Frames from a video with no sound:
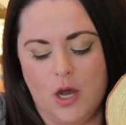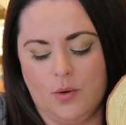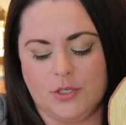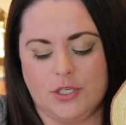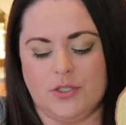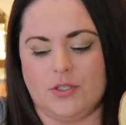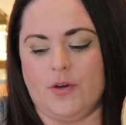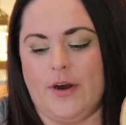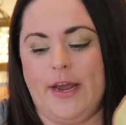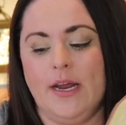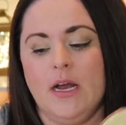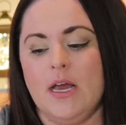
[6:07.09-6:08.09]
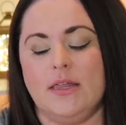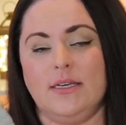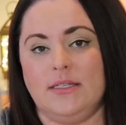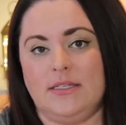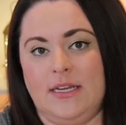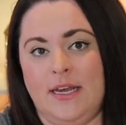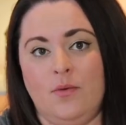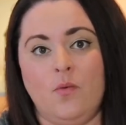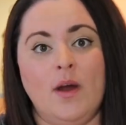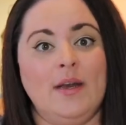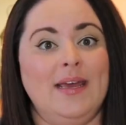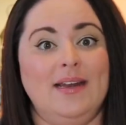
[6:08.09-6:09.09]
which is great this tin
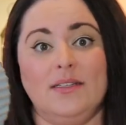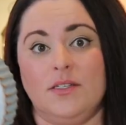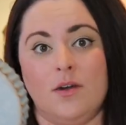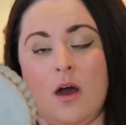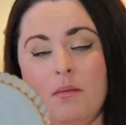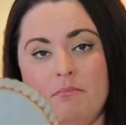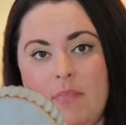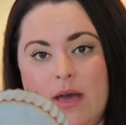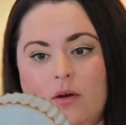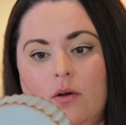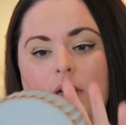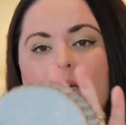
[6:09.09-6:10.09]
one it is not metal